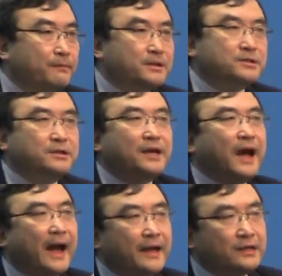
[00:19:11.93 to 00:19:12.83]
But certainly
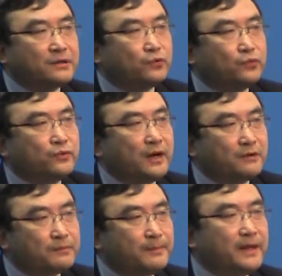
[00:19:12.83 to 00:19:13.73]
I do
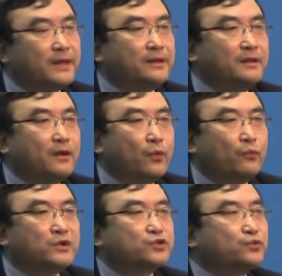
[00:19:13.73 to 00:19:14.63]
not mean
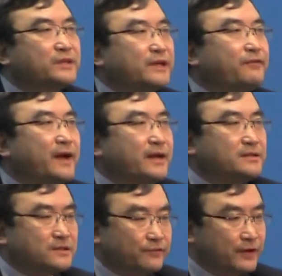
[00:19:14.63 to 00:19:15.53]
we should
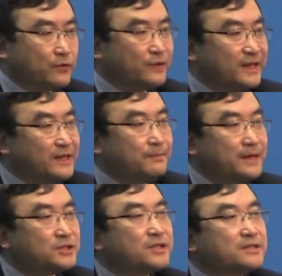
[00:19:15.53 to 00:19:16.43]
defend for the
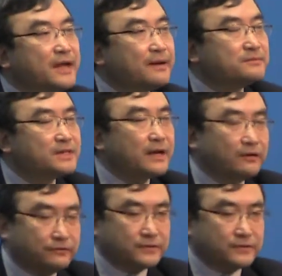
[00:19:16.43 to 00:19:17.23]
emission themselves.